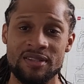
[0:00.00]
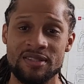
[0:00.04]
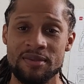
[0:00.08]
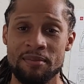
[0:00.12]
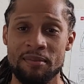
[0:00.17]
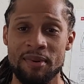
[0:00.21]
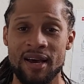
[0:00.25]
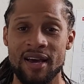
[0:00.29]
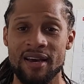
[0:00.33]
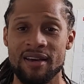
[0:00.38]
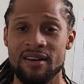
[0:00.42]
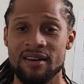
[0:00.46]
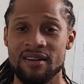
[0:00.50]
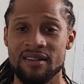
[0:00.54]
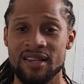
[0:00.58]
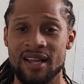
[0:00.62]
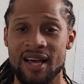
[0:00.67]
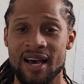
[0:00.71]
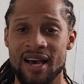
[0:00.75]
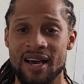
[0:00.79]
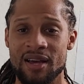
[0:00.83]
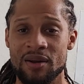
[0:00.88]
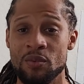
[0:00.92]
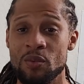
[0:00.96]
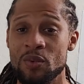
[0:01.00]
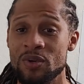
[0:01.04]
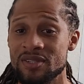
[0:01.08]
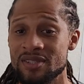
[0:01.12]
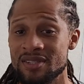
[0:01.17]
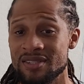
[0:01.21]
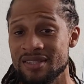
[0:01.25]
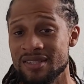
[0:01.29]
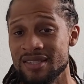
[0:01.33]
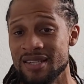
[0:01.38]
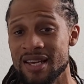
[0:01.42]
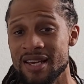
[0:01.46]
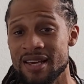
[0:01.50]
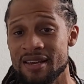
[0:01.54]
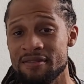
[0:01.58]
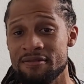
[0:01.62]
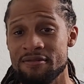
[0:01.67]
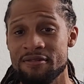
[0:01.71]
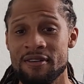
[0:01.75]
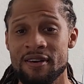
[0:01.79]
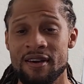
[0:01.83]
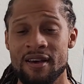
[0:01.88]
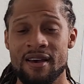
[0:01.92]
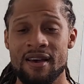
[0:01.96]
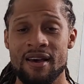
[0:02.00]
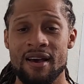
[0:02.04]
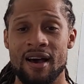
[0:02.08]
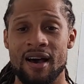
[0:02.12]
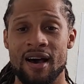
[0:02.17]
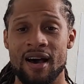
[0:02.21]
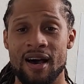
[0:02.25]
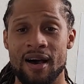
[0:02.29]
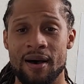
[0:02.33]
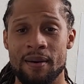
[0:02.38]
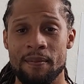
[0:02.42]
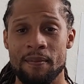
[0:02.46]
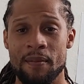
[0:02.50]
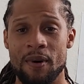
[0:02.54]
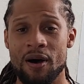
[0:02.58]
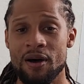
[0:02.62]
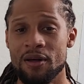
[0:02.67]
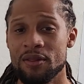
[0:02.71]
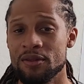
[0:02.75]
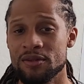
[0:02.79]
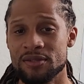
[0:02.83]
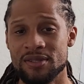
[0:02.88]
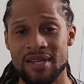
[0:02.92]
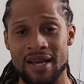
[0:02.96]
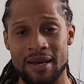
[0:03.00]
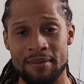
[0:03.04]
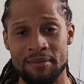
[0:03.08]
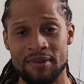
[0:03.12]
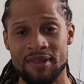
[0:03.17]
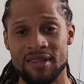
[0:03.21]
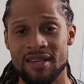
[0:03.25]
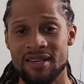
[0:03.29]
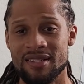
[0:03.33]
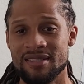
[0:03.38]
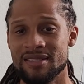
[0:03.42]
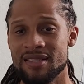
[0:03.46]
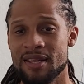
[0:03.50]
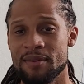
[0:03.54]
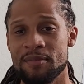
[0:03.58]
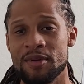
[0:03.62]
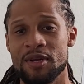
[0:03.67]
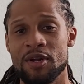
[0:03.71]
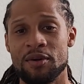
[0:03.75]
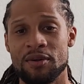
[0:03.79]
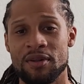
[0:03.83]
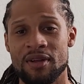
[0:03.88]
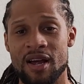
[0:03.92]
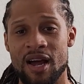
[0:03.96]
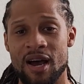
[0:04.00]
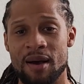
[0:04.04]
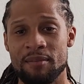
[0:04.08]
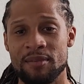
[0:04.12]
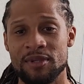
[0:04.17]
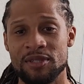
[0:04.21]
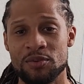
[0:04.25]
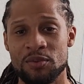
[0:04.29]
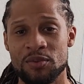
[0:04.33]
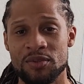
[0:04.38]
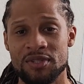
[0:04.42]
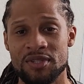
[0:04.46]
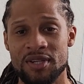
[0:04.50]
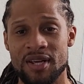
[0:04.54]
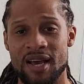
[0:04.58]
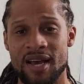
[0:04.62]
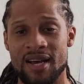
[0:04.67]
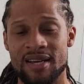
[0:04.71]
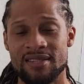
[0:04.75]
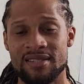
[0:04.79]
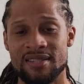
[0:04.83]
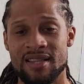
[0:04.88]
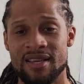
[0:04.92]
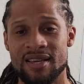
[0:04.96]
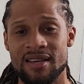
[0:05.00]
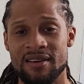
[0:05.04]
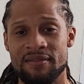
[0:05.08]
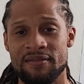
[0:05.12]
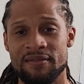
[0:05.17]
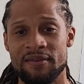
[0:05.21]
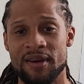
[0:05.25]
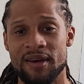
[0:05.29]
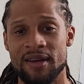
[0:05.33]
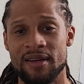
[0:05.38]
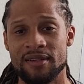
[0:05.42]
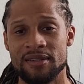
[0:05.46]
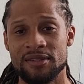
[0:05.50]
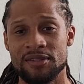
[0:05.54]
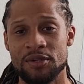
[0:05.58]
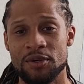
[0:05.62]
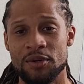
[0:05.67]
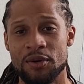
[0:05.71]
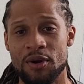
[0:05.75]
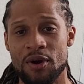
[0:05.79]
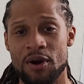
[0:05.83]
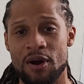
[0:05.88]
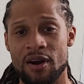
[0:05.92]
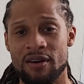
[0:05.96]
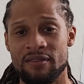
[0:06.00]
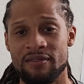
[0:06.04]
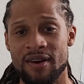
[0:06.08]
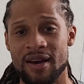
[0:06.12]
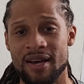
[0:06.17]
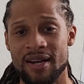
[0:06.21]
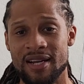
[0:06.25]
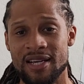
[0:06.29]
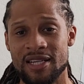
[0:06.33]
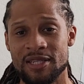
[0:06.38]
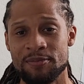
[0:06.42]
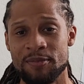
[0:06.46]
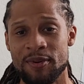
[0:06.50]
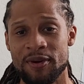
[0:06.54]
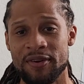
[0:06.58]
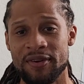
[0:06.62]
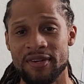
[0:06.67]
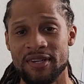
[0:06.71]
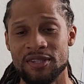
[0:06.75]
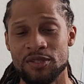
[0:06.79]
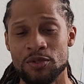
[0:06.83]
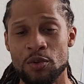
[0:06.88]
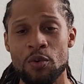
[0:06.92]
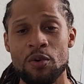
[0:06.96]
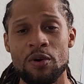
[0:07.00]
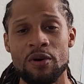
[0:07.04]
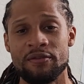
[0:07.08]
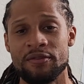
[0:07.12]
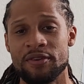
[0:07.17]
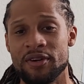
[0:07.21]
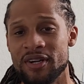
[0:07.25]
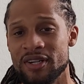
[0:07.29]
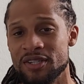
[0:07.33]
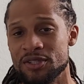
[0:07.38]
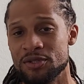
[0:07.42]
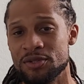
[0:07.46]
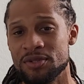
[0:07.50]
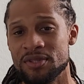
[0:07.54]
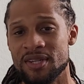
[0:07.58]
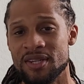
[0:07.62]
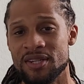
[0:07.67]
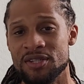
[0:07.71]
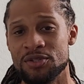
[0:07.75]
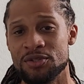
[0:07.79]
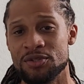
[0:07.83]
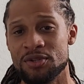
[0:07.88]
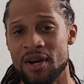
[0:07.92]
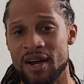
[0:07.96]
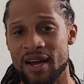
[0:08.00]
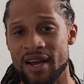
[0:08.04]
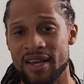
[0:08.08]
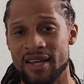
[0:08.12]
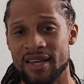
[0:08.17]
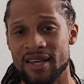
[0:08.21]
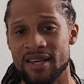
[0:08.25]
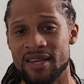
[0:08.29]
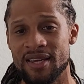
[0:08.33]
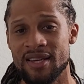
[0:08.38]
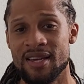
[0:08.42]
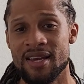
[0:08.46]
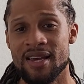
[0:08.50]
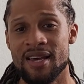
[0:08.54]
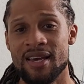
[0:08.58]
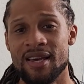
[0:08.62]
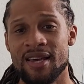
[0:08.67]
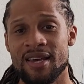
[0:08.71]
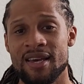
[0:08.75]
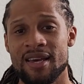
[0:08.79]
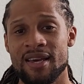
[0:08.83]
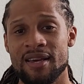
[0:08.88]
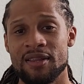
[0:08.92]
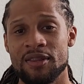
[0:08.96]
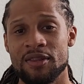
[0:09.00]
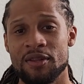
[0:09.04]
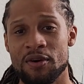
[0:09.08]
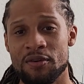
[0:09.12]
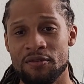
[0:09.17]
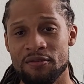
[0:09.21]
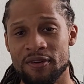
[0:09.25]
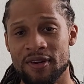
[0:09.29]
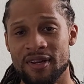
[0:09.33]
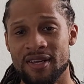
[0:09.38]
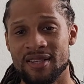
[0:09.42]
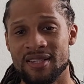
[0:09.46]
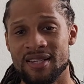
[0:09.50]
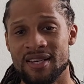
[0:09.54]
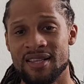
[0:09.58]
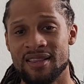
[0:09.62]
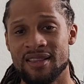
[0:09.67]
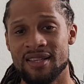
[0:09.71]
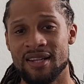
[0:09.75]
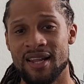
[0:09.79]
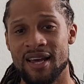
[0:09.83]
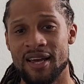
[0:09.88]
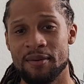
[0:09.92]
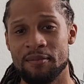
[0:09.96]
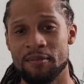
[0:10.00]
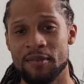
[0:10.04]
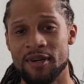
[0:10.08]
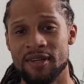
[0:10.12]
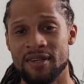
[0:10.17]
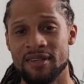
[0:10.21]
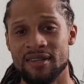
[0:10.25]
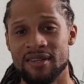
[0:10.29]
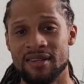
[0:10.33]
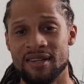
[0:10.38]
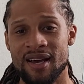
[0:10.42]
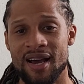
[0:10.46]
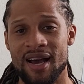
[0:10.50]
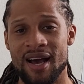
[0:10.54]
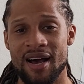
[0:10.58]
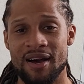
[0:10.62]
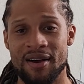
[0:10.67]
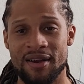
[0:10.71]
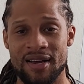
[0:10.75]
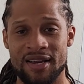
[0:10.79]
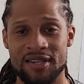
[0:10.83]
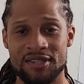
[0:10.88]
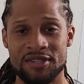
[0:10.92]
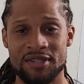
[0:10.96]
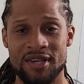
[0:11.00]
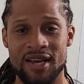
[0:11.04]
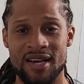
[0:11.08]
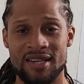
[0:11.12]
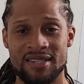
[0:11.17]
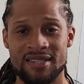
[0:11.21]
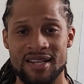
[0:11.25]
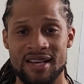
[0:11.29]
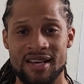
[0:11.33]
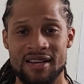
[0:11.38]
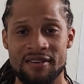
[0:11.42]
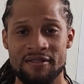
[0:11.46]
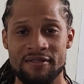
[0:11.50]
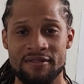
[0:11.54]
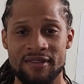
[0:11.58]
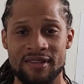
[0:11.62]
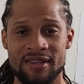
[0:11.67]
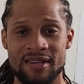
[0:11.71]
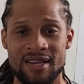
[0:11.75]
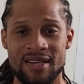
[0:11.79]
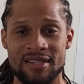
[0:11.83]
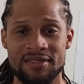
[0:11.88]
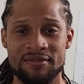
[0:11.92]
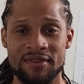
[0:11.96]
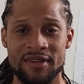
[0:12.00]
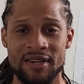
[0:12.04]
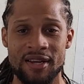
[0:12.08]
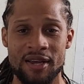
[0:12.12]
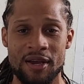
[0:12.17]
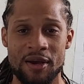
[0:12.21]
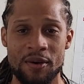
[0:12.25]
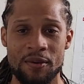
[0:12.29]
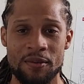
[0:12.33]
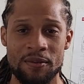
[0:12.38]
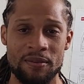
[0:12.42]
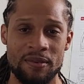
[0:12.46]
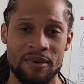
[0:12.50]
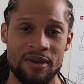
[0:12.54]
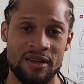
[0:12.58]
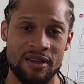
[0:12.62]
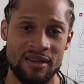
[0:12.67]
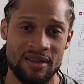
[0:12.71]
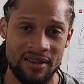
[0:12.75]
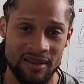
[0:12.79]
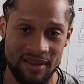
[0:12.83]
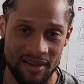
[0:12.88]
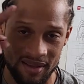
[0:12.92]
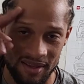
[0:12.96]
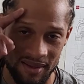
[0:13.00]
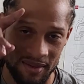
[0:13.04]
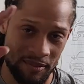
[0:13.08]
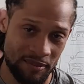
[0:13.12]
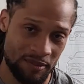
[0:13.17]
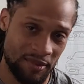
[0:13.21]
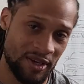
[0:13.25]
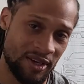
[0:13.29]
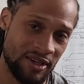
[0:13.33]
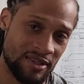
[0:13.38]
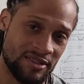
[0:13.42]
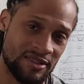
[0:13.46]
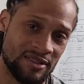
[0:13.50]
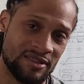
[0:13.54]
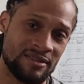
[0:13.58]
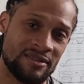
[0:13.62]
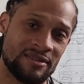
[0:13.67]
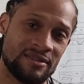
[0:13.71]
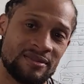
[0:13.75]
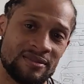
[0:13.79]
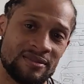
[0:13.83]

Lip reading: it to buy it online, was it safe, all those type of things. Let me know in the comments what you guys think of your Carvana experience, or if you're interested in trying it. Don't forget to hit the like button. I'll catch you guys later for the next video. Peace.